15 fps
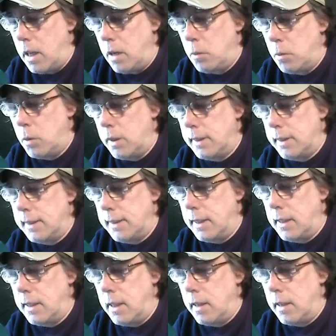Where is it?
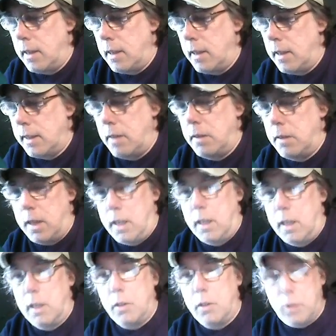Okay, I'm going to
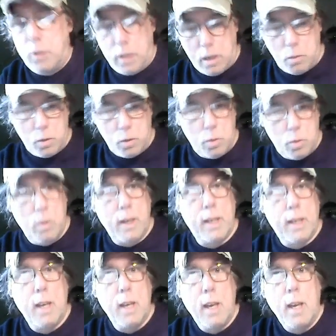do that real
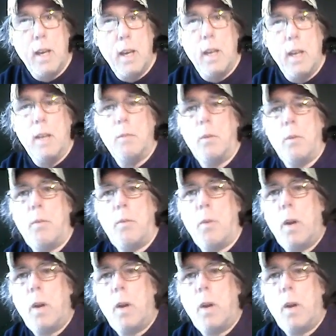quick before